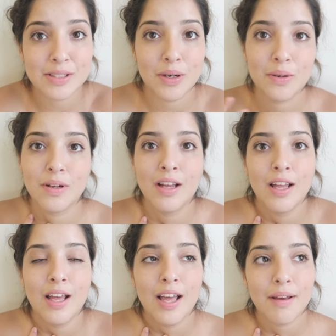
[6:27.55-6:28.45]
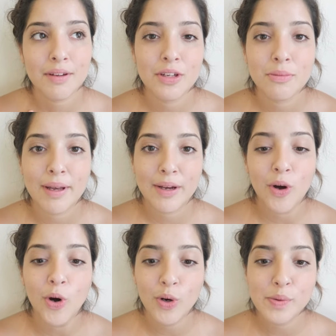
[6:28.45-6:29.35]
So I'm going to go back
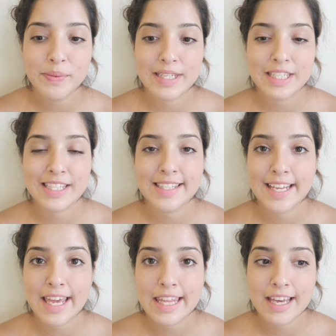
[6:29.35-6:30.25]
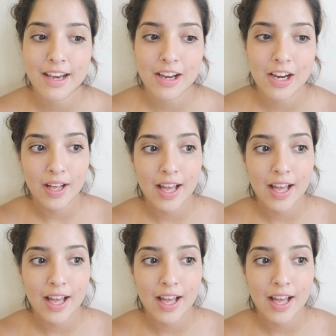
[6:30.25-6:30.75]
home and just stay there.